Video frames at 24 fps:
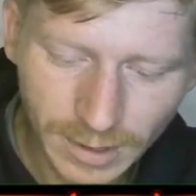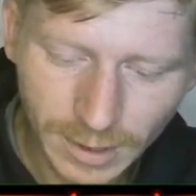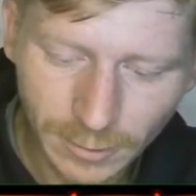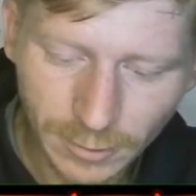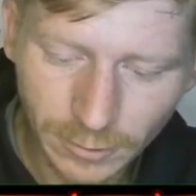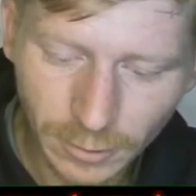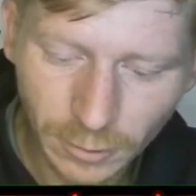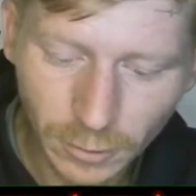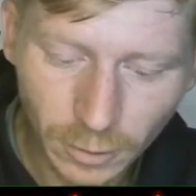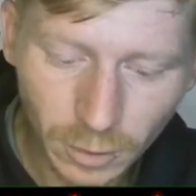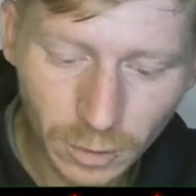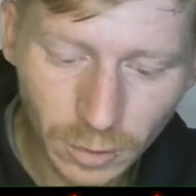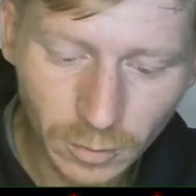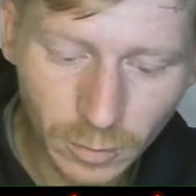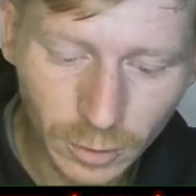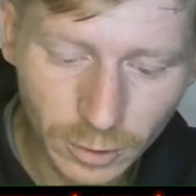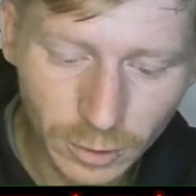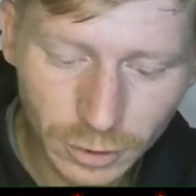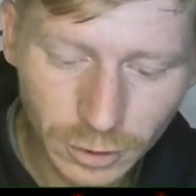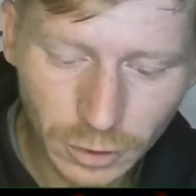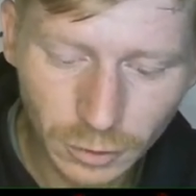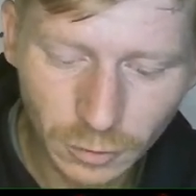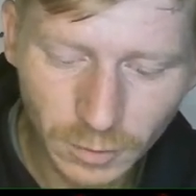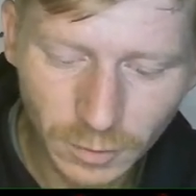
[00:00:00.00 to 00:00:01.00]
There we go, we've got the
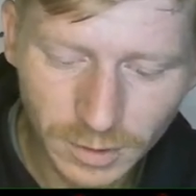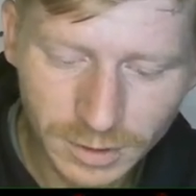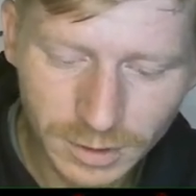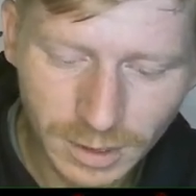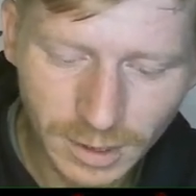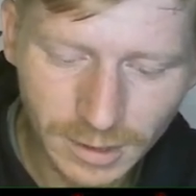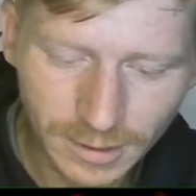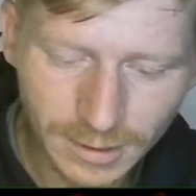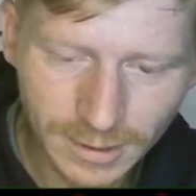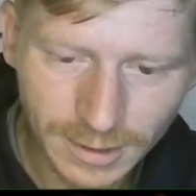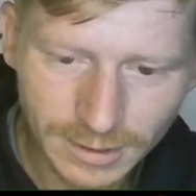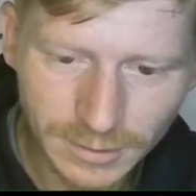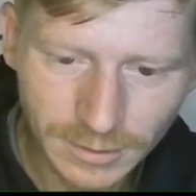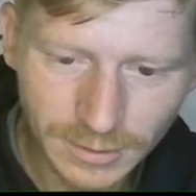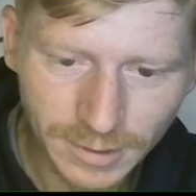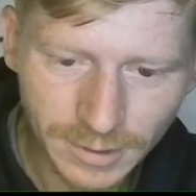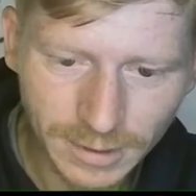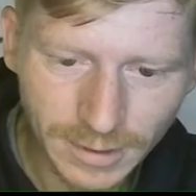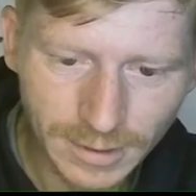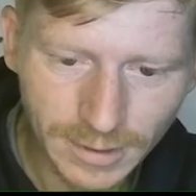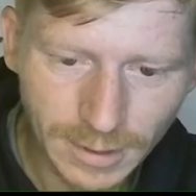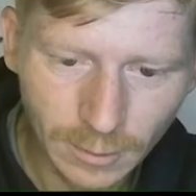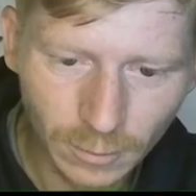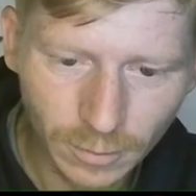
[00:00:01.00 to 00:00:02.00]
merge two witch out of that,
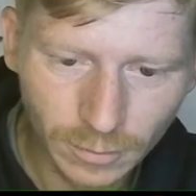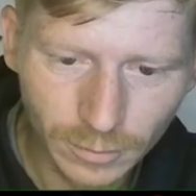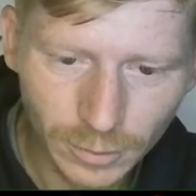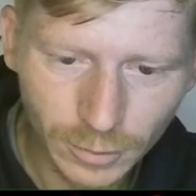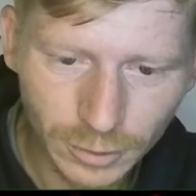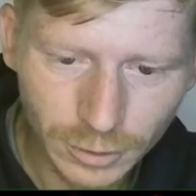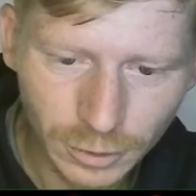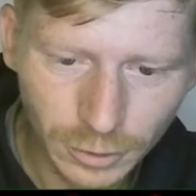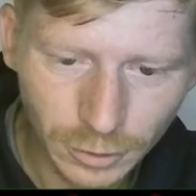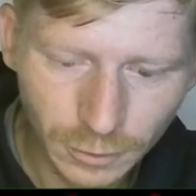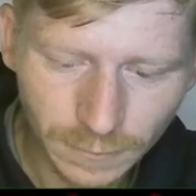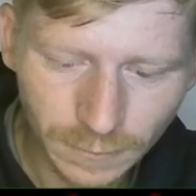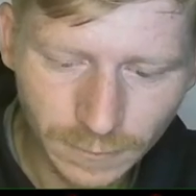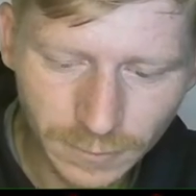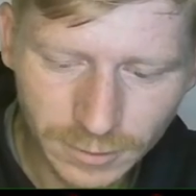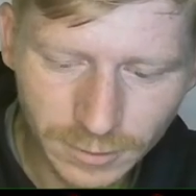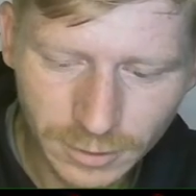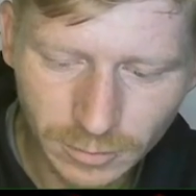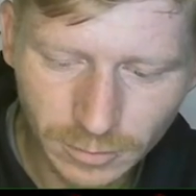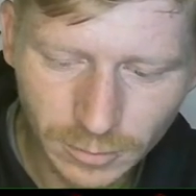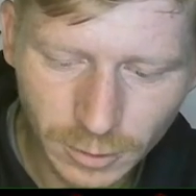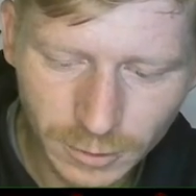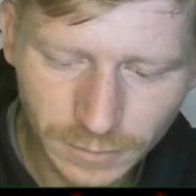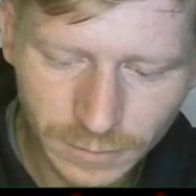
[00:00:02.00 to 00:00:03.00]
get that one merge on over. He's
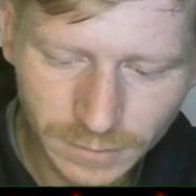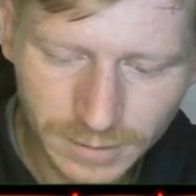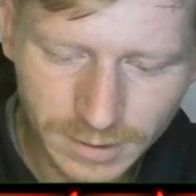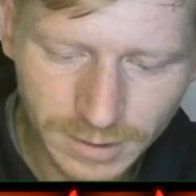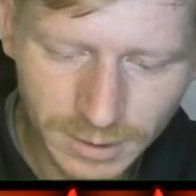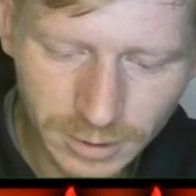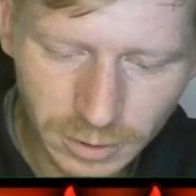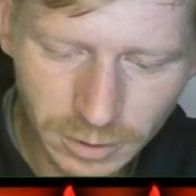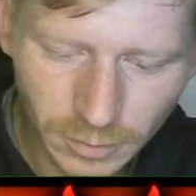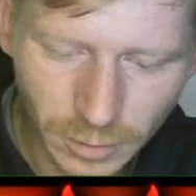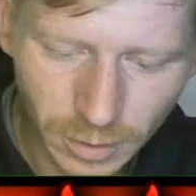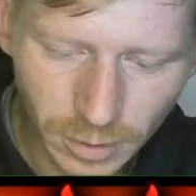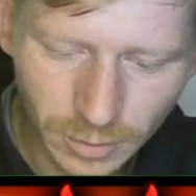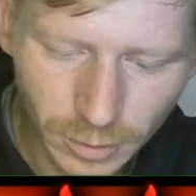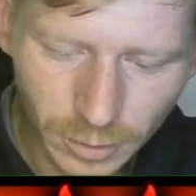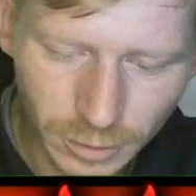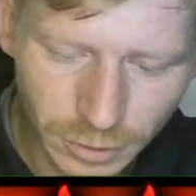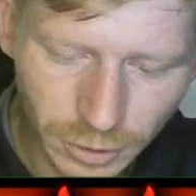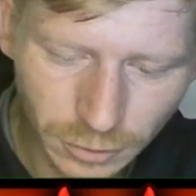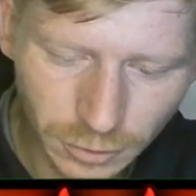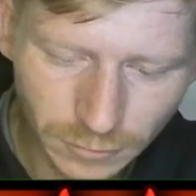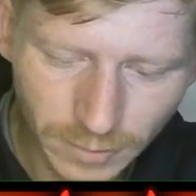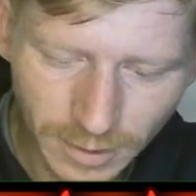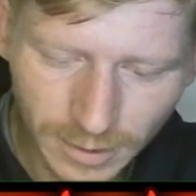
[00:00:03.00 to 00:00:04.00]
got most of his things up at a merge
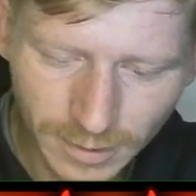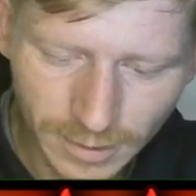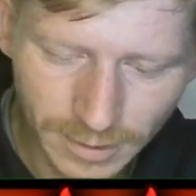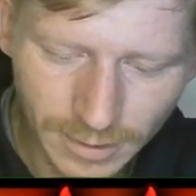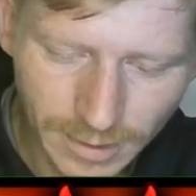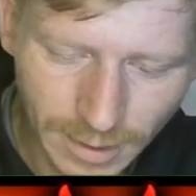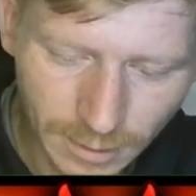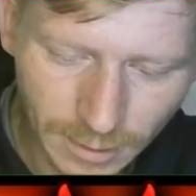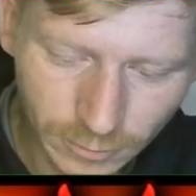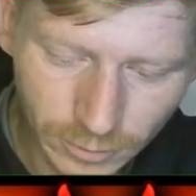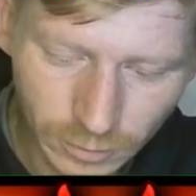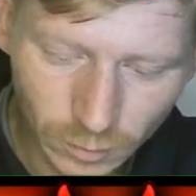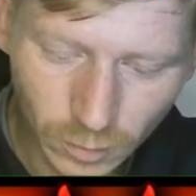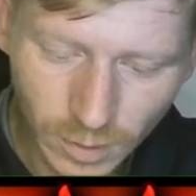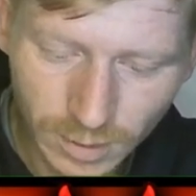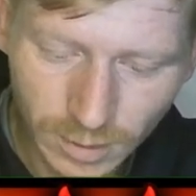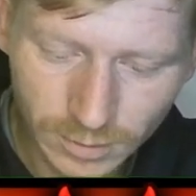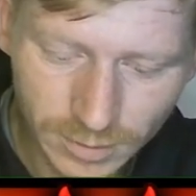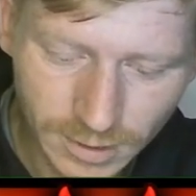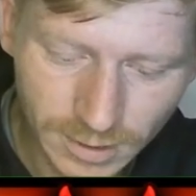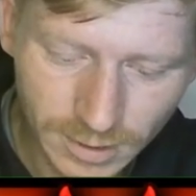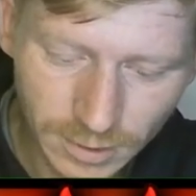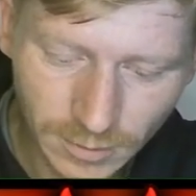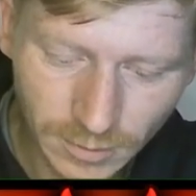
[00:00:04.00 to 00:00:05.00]
two ranking now as well,
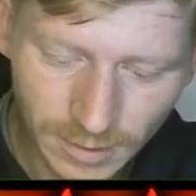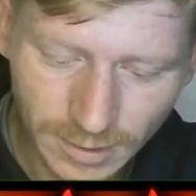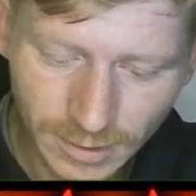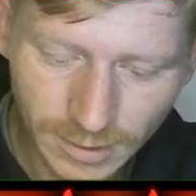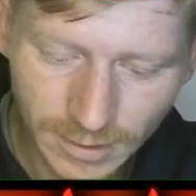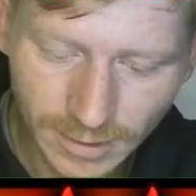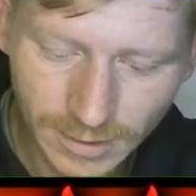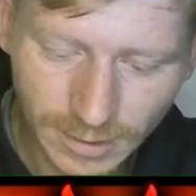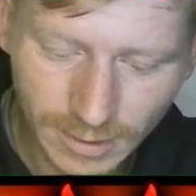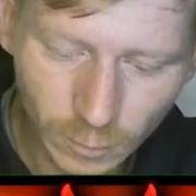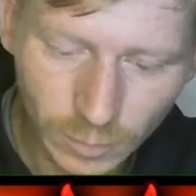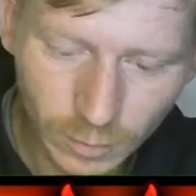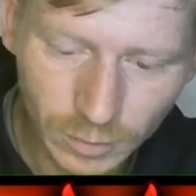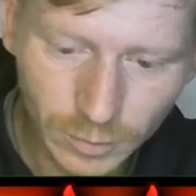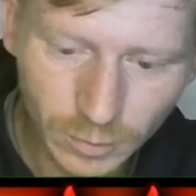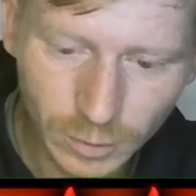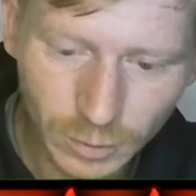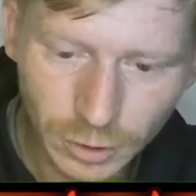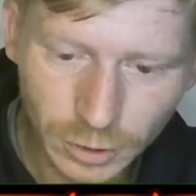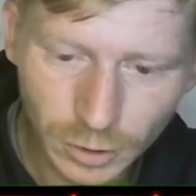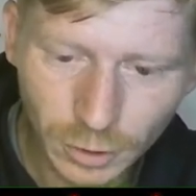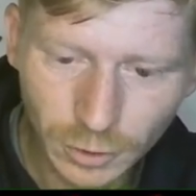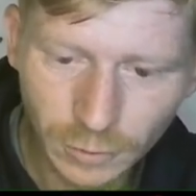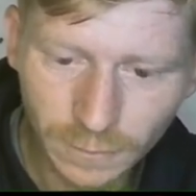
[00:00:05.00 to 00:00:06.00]
so let's go ahead and get that one's
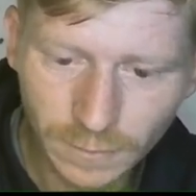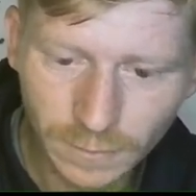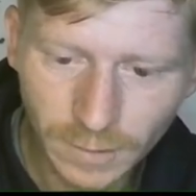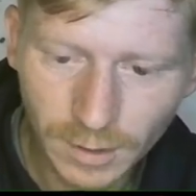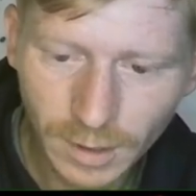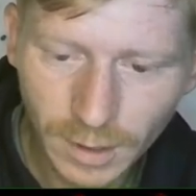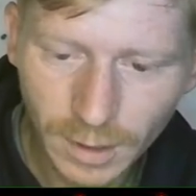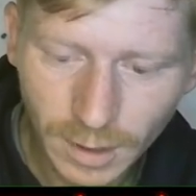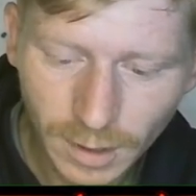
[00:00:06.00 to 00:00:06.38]
merge on over.